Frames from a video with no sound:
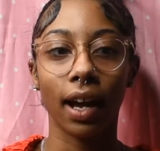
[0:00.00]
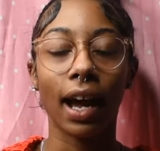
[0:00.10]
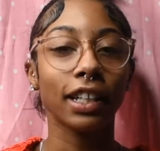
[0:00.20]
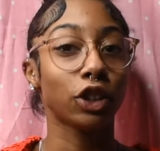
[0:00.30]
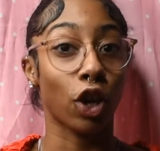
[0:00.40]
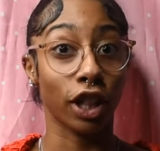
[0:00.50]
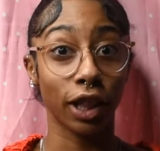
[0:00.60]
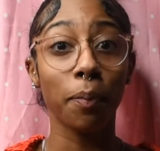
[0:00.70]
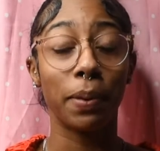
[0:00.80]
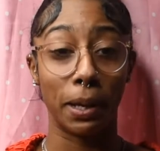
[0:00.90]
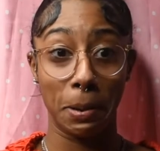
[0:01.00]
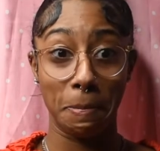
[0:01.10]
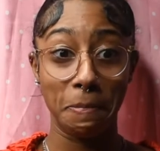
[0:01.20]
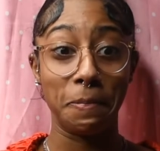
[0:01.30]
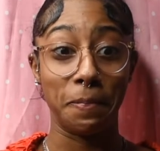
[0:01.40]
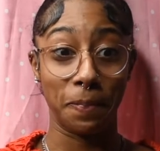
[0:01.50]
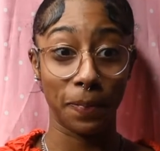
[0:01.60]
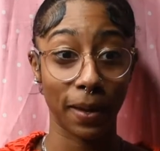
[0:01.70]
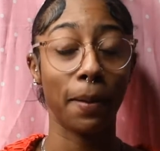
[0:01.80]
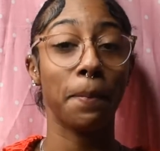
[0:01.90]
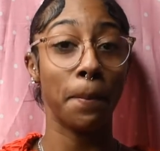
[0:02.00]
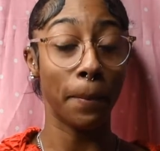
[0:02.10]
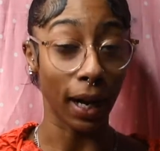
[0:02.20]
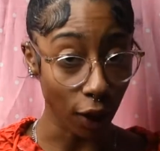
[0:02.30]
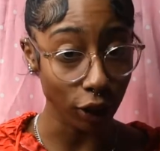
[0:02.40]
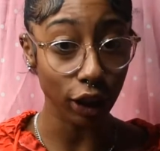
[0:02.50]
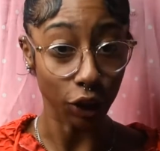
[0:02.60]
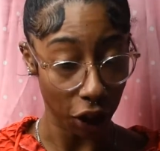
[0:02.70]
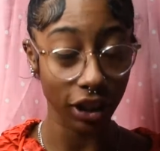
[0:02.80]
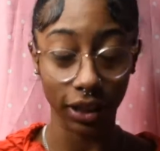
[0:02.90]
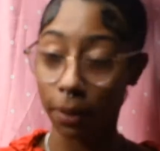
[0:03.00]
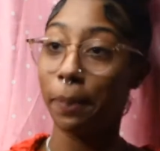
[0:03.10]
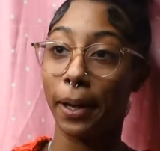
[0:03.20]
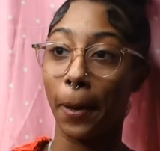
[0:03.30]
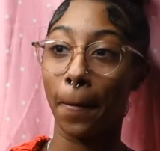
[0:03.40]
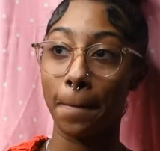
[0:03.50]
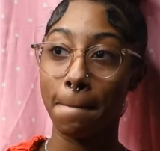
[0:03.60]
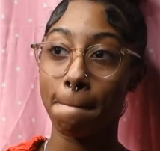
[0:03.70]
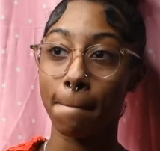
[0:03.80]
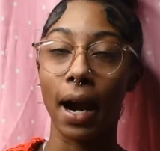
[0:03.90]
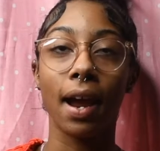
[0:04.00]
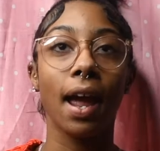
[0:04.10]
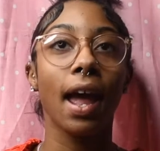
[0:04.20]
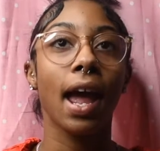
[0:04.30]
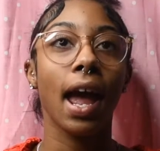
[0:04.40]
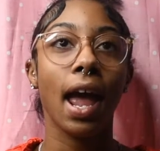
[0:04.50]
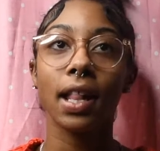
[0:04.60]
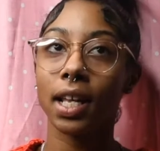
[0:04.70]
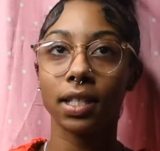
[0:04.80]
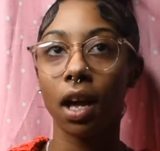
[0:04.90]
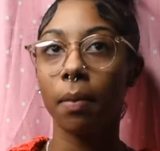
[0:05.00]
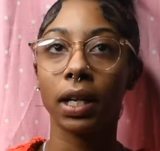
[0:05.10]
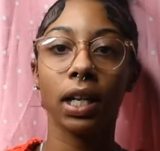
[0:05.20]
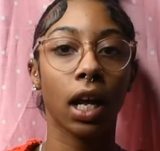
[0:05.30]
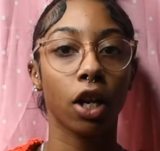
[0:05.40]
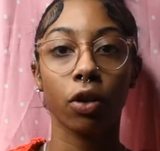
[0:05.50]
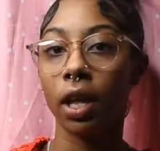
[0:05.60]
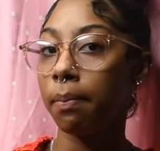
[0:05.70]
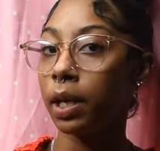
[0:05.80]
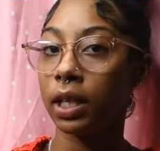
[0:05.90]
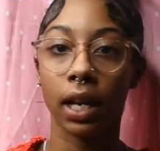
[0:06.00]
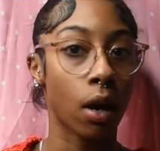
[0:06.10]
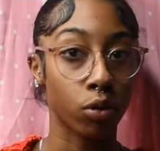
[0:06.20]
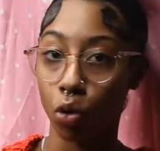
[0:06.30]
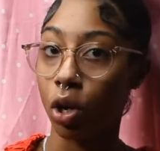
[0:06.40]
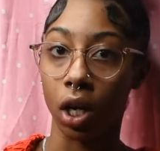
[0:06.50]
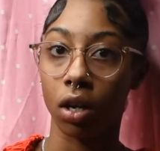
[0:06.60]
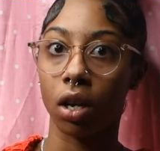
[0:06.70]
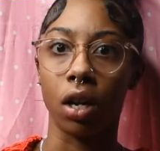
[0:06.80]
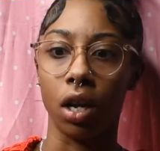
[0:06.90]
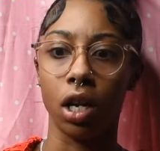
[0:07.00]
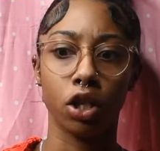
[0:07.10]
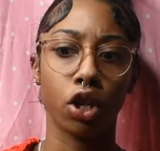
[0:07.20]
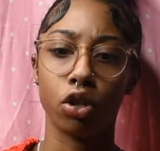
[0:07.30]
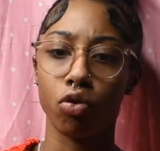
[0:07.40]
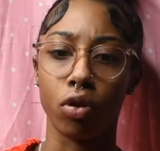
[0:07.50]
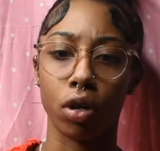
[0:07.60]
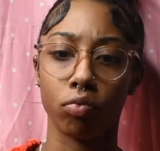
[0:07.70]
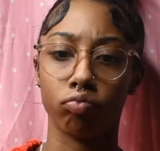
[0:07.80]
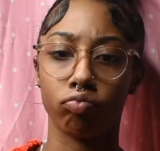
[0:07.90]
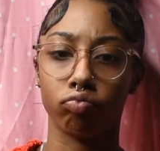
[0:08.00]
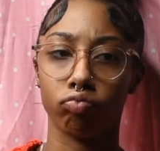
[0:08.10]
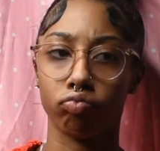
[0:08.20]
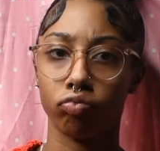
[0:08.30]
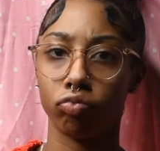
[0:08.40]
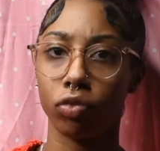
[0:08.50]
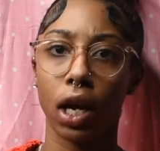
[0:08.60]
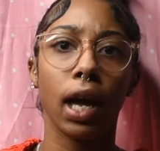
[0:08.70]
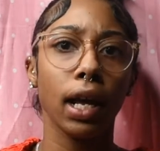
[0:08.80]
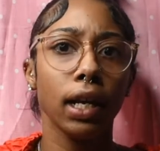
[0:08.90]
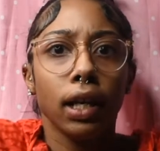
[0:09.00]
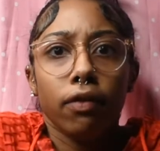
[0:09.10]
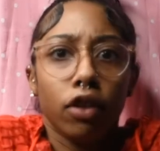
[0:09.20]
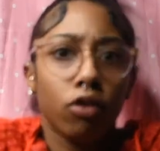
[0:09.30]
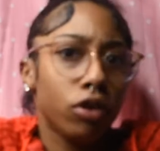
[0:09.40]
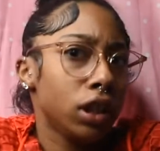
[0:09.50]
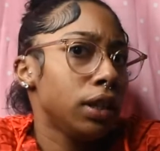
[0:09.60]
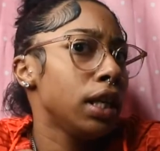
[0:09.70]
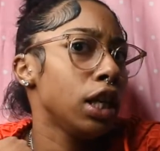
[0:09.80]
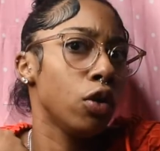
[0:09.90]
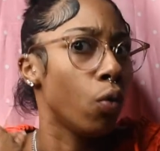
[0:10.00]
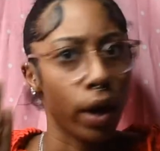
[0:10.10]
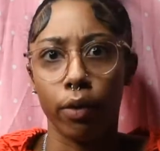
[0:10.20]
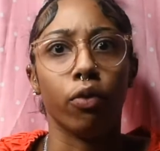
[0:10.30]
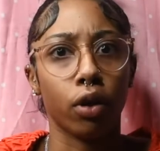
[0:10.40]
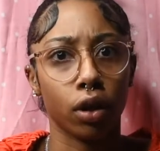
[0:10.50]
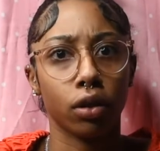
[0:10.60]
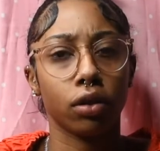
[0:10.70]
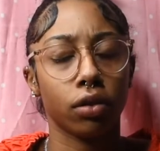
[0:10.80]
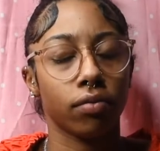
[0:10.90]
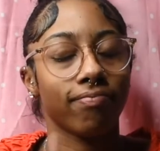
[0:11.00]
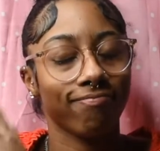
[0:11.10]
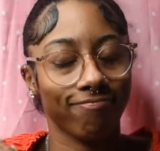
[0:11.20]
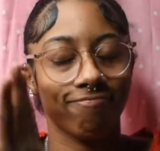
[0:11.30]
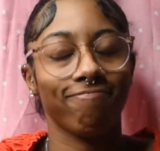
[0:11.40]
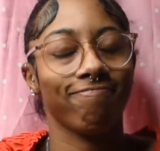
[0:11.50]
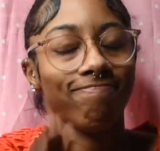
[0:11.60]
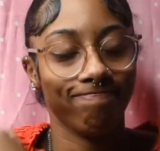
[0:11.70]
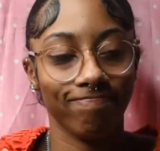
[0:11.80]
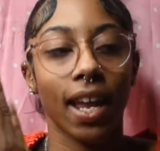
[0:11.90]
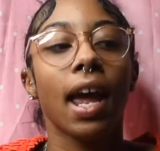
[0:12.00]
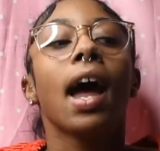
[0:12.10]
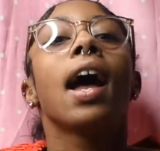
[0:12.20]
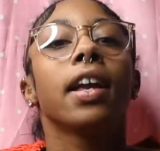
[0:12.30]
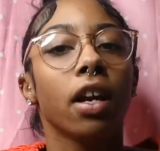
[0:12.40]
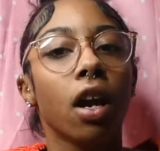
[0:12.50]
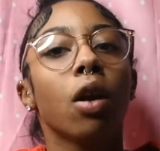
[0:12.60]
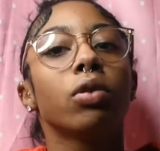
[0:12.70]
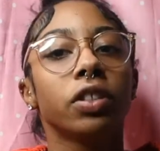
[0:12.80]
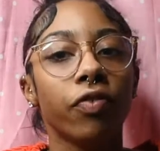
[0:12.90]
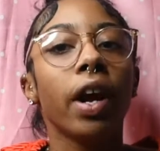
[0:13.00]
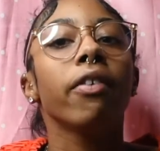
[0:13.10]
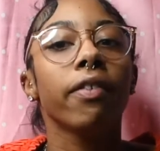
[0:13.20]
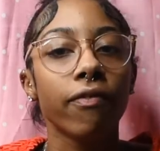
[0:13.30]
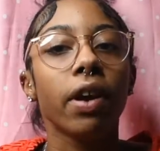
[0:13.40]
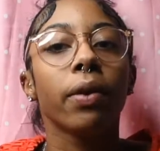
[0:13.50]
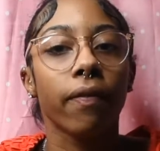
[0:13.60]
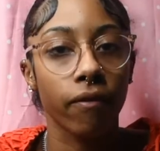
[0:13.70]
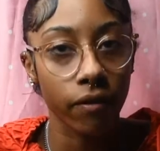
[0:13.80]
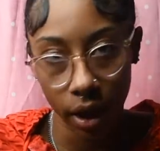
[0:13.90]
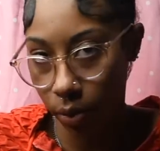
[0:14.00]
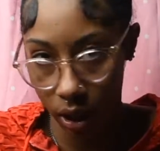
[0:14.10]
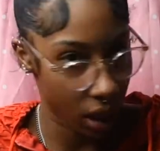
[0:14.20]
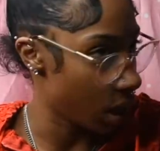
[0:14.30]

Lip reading: I start thumping. My coochie starts thumping. At that time, I did not know that meant that I was horny and getting turned on. I didn't even know what getting wet was. Your girl was very, very, very